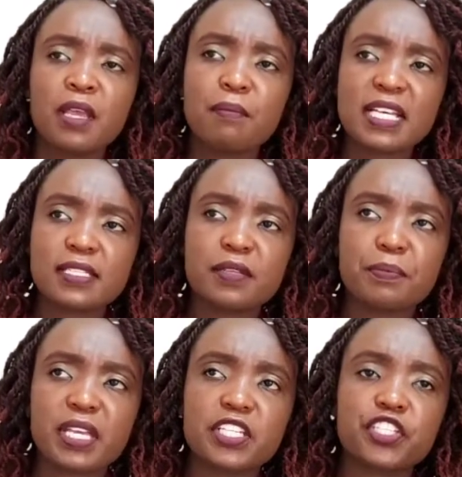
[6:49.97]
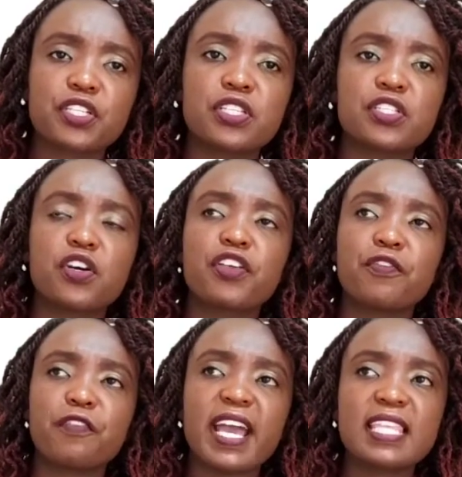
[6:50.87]
masturbation. So you
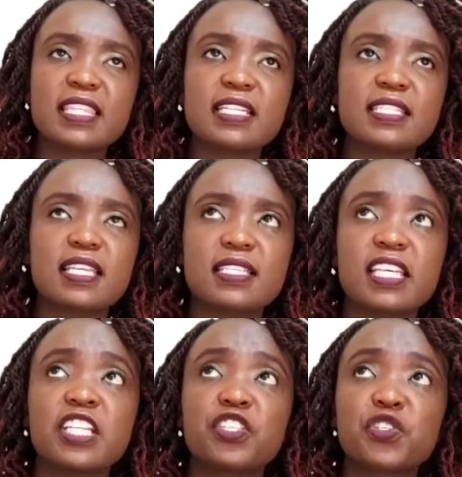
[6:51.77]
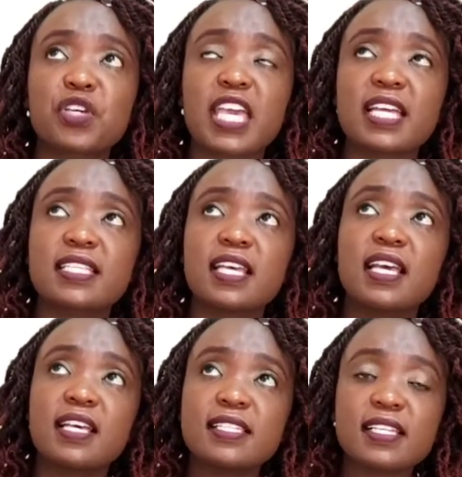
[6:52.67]
find that they tend to get
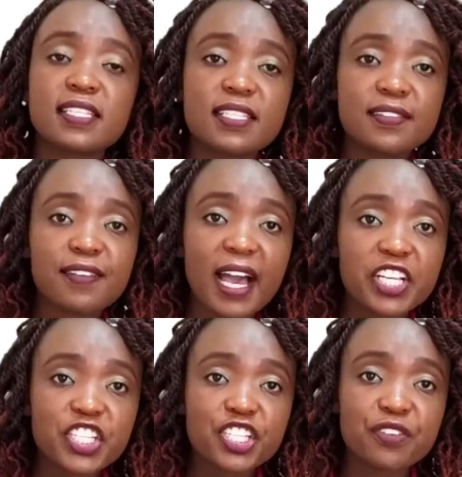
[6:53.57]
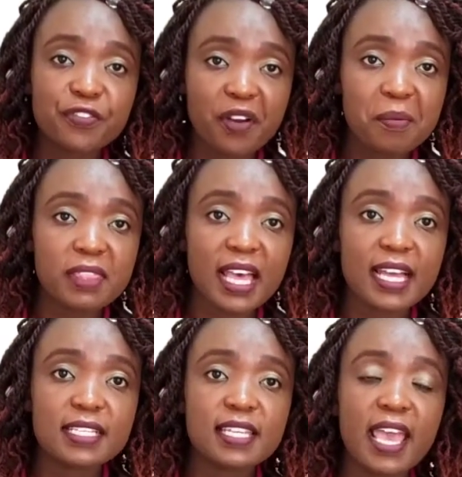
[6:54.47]
satisfaction from
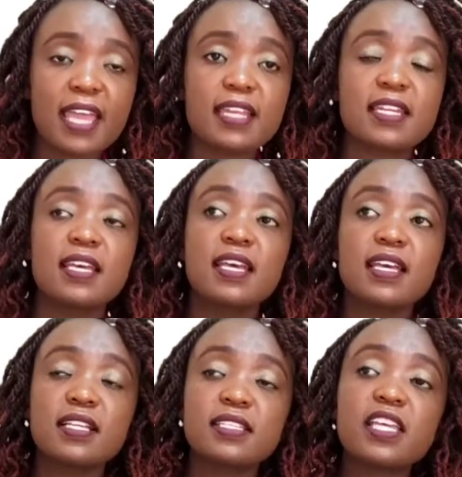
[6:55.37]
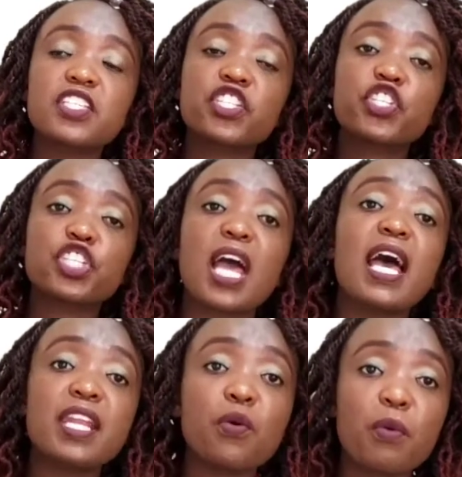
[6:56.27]
that and tend to
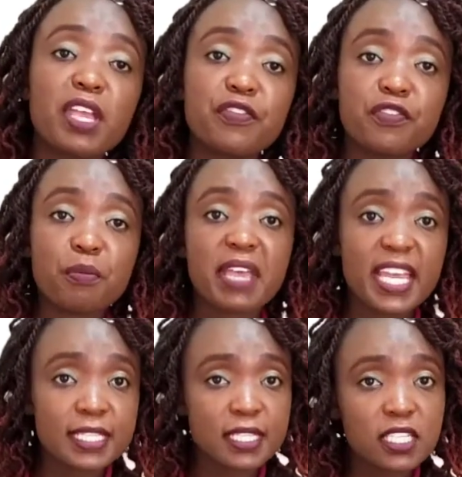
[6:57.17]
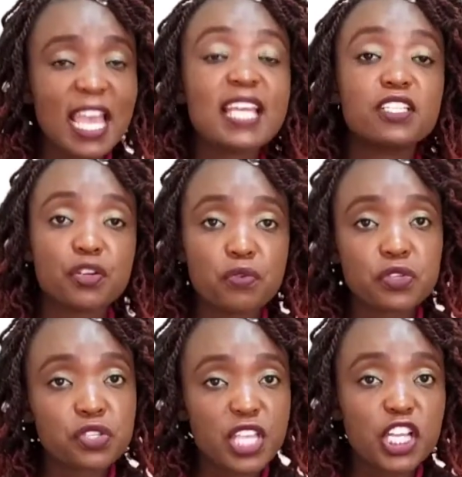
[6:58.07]
shun away from
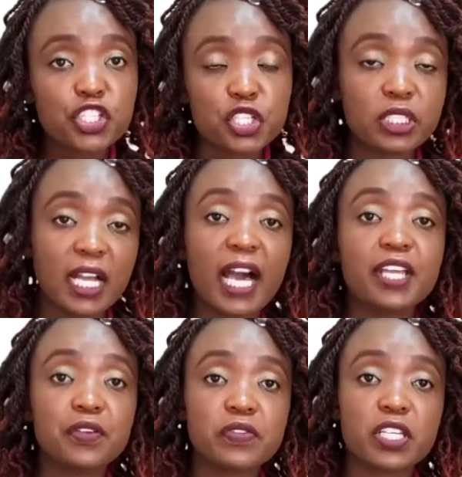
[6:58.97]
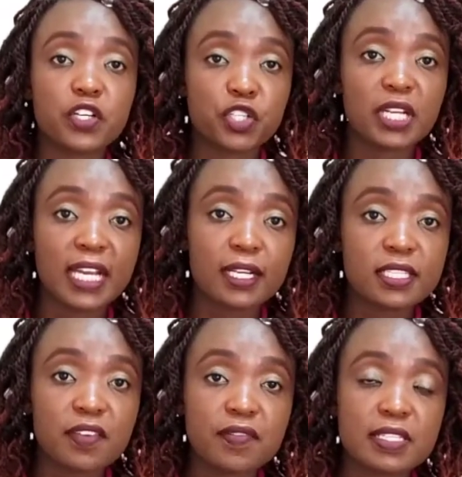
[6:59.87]
heterosexual kind of sexual
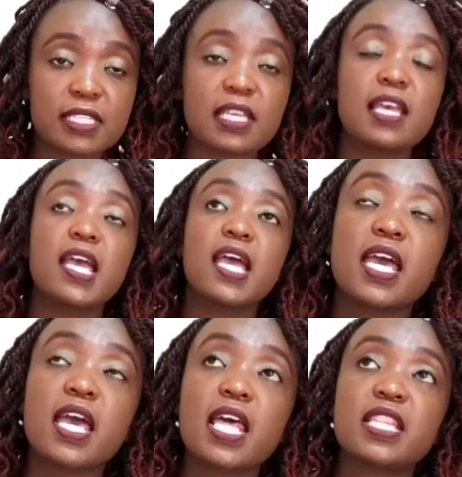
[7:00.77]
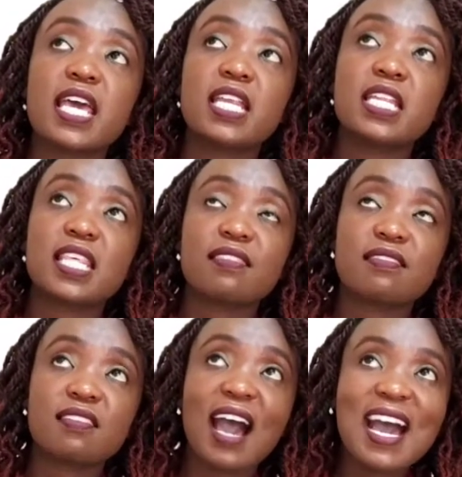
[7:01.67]
activity. And then the
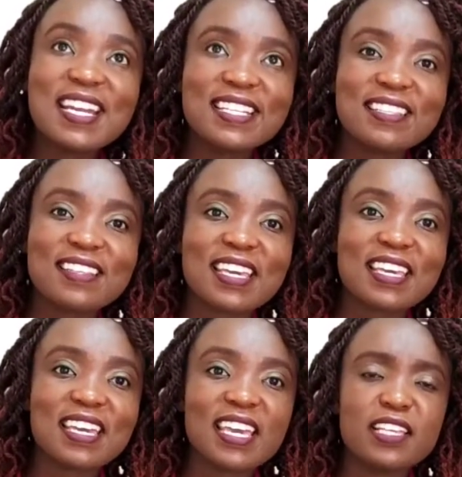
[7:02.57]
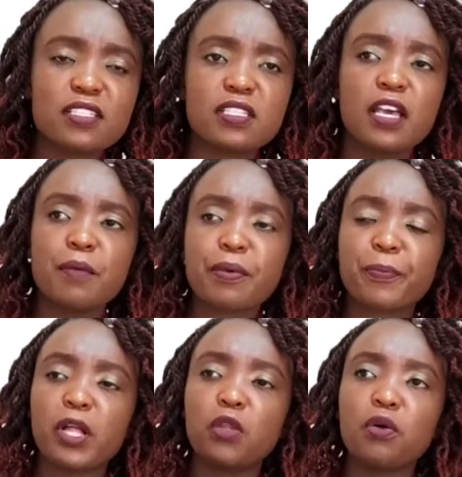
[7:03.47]
third thing is
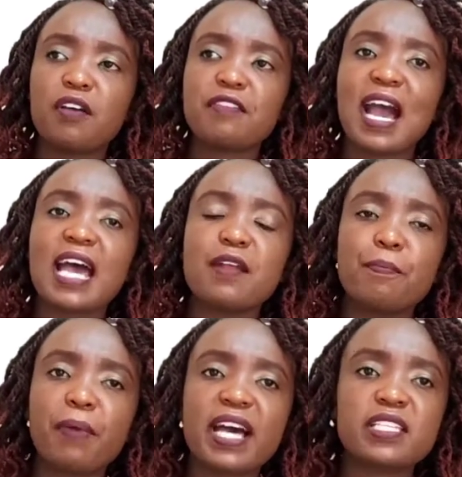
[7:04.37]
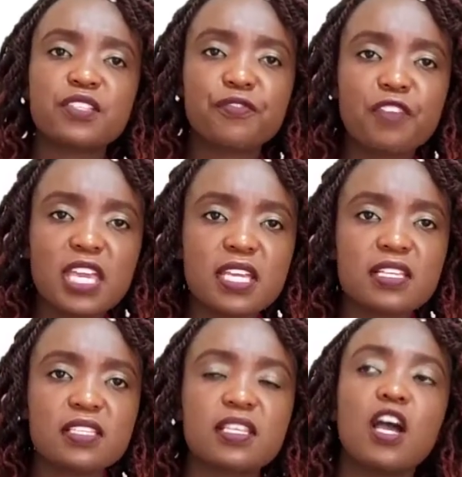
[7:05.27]
people who have had past
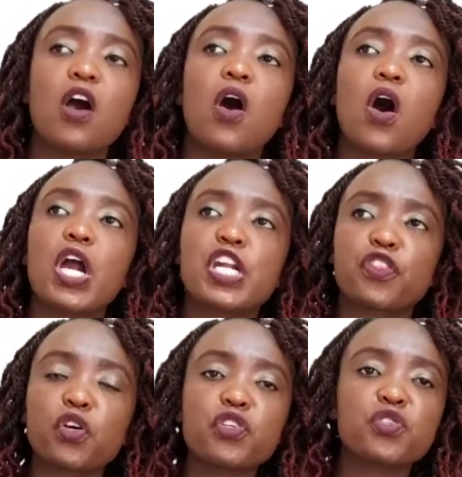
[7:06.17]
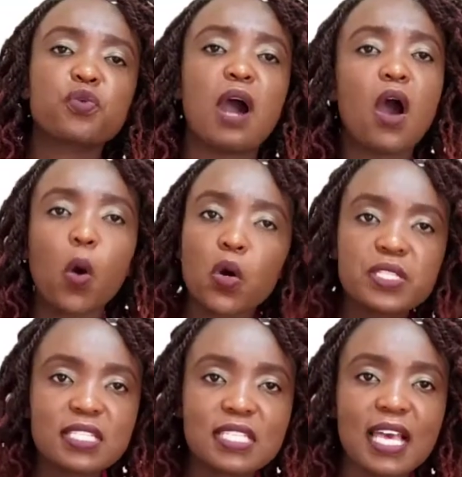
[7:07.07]
fears, or those who are
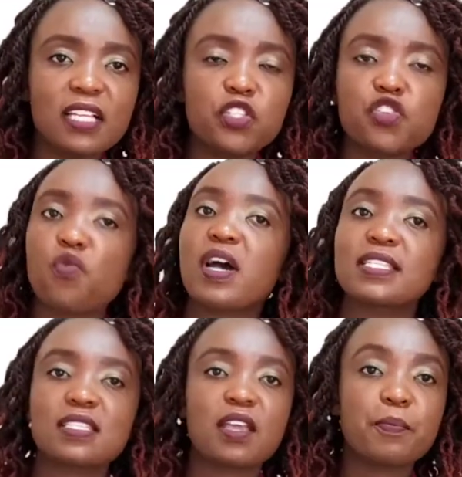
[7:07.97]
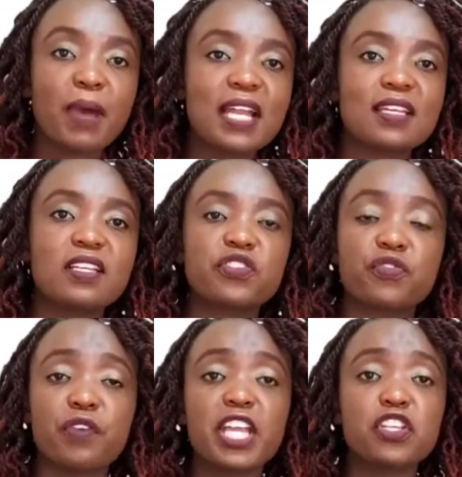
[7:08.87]
hostile towards their partners. You
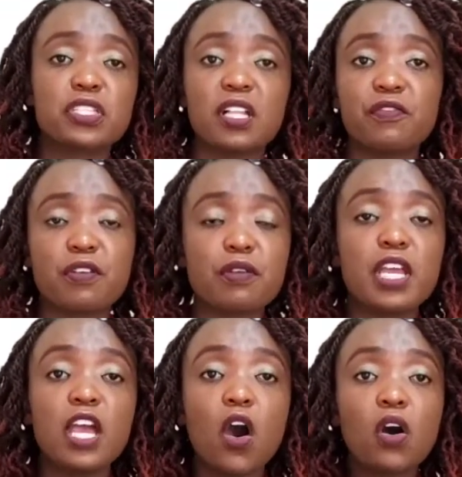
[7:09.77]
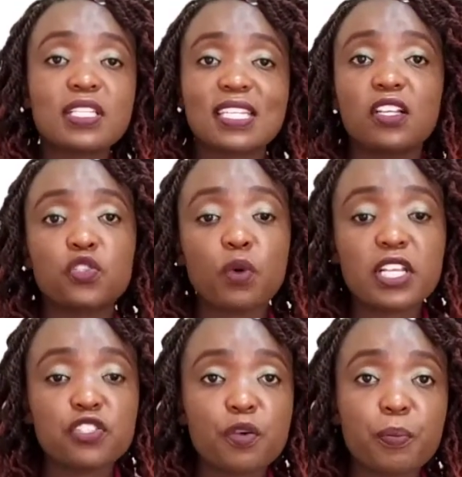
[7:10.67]
find yourself very hostile
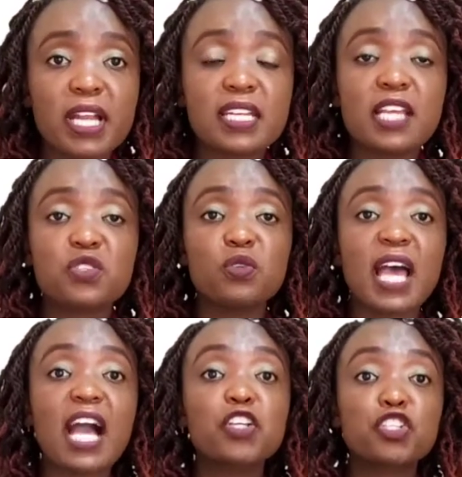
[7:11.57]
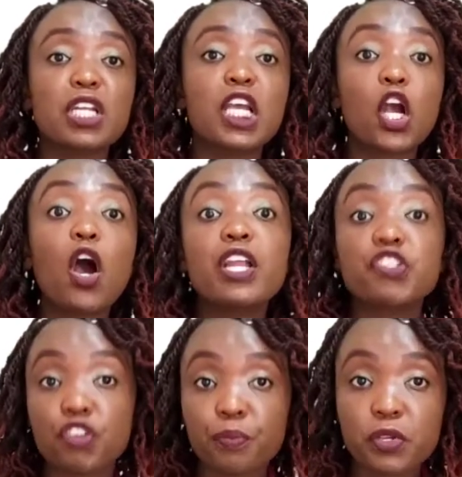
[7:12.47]
towards your partner, it could actually
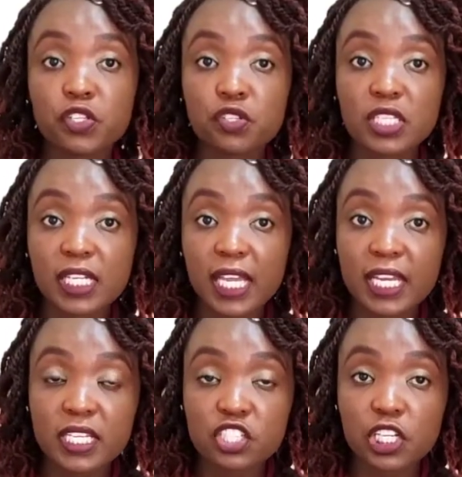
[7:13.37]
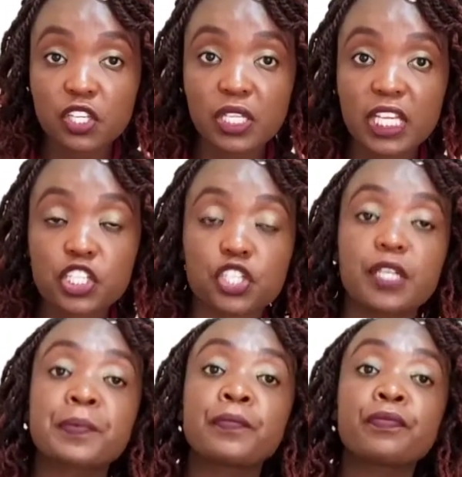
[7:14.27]
contribute to delayed
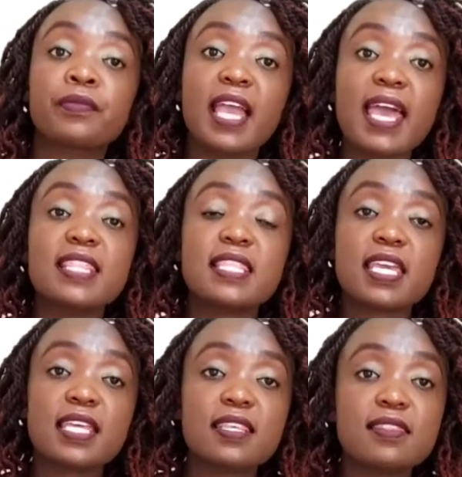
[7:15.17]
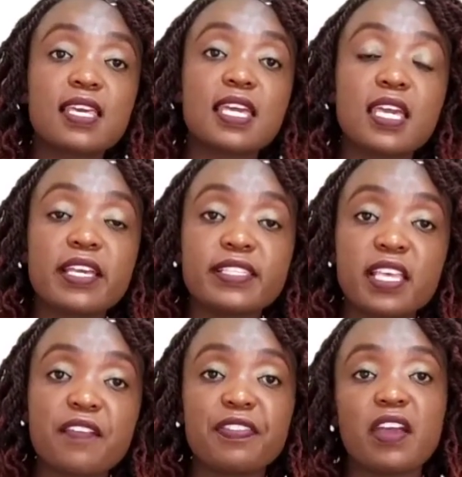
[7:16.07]
ejaculation. And the other thing is
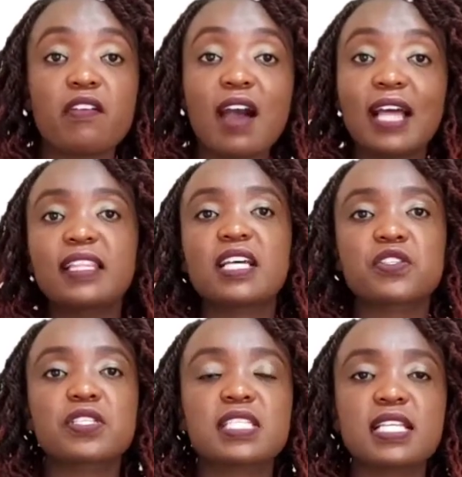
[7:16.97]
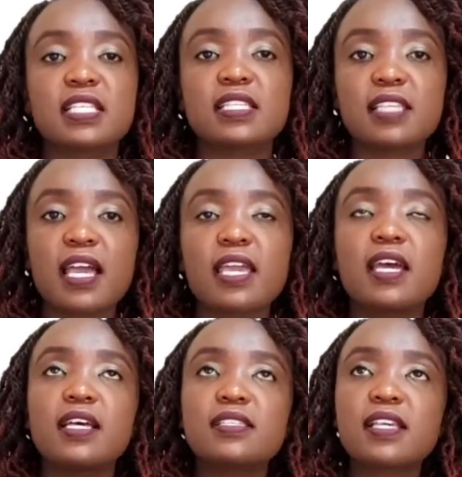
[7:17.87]
if there are other associated
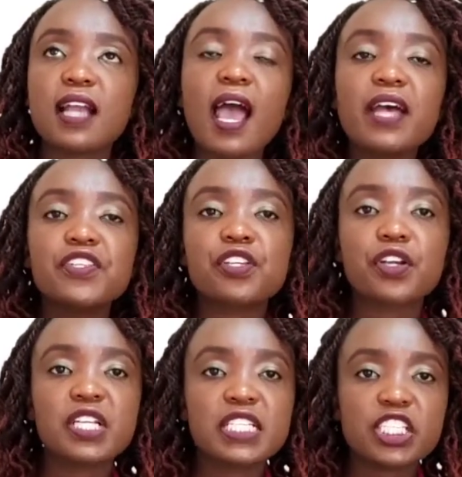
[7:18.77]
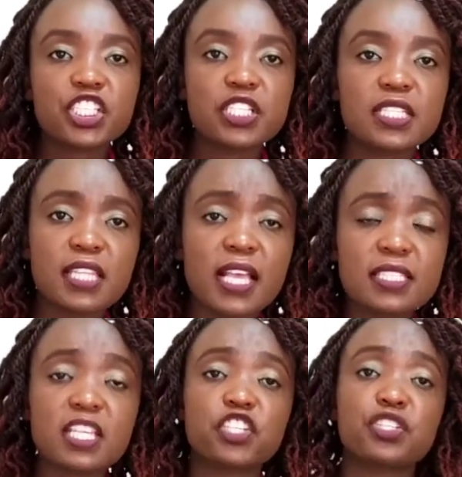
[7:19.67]
psychiatric conditions, things
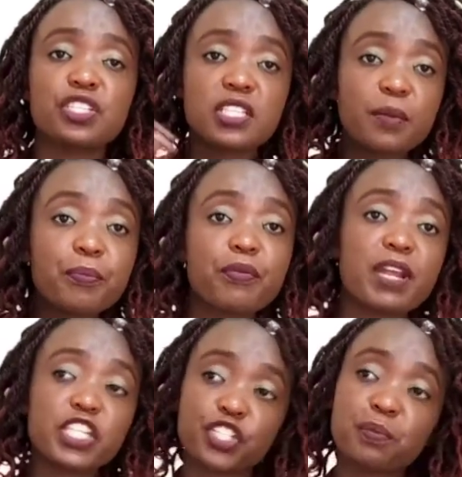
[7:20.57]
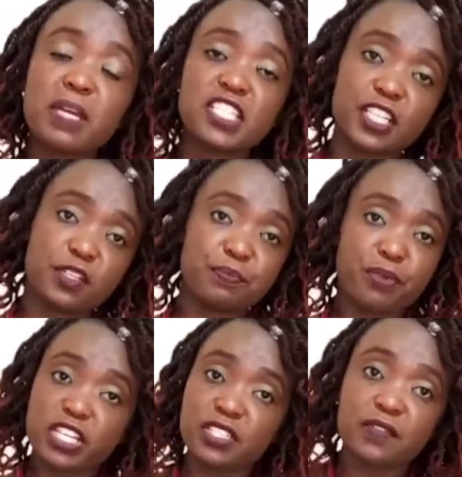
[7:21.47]
such as depression, major
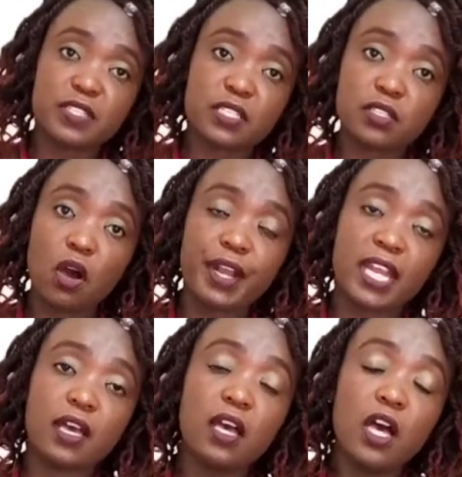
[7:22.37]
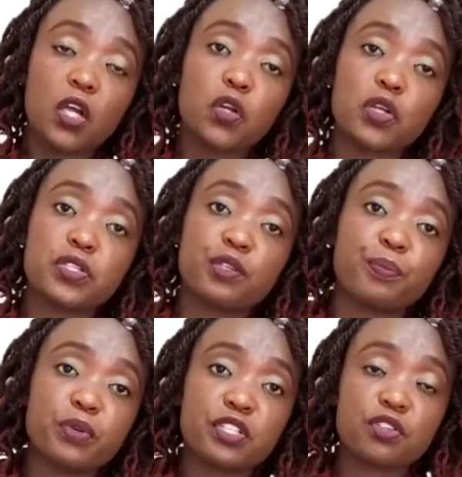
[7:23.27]
depressive disorder could also
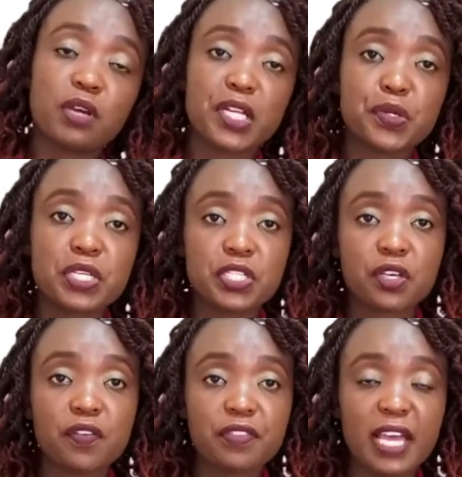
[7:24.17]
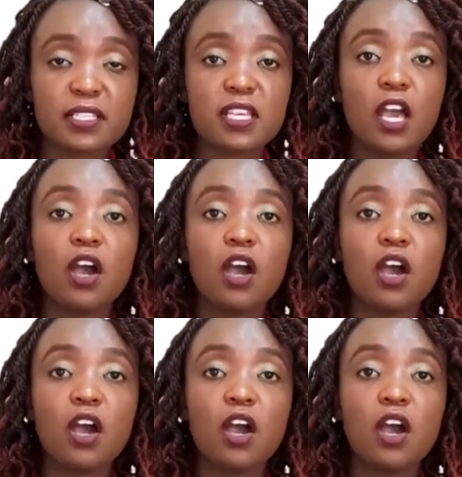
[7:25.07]
put you at risk of that.